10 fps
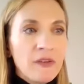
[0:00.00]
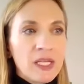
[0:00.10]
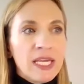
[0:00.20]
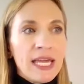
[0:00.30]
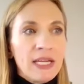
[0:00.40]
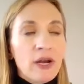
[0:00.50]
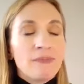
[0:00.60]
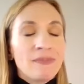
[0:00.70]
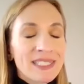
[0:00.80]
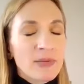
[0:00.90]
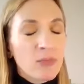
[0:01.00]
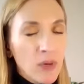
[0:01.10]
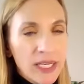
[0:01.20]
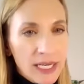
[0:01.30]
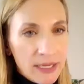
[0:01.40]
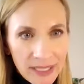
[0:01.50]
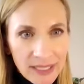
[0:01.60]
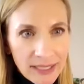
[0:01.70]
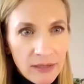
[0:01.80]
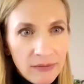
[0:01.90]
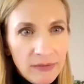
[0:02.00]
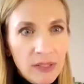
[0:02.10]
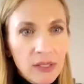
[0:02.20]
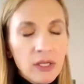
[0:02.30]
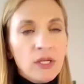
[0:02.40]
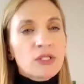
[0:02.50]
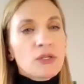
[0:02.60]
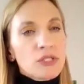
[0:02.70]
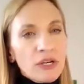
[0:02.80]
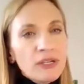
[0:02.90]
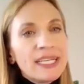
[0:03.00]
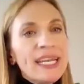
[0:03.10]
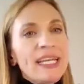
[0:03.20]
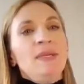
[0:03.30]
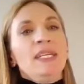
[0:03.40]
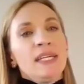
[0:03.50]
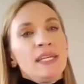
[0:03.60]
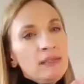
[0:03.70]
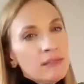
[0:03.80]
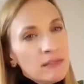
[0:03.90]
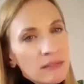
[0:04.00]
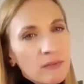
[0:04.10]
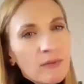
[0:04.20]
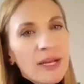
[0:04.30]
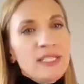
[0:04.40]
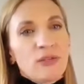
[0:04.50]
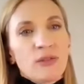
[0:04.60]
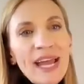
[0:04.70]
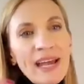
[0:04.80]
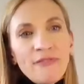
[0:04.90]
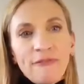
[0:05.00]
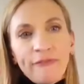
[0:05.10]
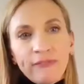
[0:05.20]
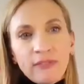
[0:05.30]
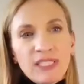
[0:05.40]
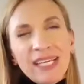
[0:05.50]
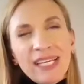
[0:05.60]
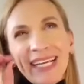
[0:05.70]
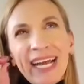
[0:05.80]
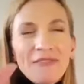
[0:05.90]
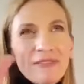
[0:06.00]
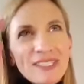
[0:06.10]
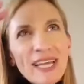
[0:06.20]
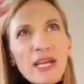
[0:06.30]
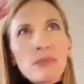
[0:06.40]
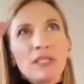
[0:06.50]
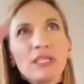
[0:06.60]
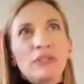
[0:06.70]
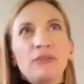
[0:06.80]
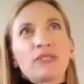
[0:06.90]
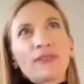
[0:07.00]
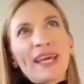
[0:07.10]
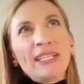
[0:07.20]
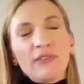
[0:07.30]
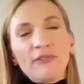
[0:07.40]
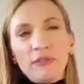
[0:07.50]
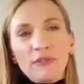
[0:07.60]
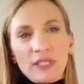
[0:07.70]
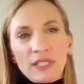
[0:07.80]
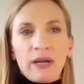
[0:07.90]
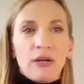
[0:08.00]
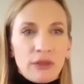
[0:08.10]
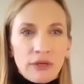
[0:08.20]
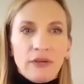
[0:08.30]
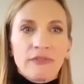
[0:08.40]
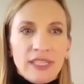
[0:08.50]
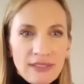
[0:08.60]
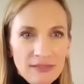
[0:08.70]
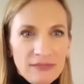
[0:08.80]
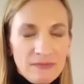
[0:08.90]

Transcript: feeling anger i'm disappointed at myself so start naming it, right? So that it kind of is like a balloon. So that diffuses about a third of it.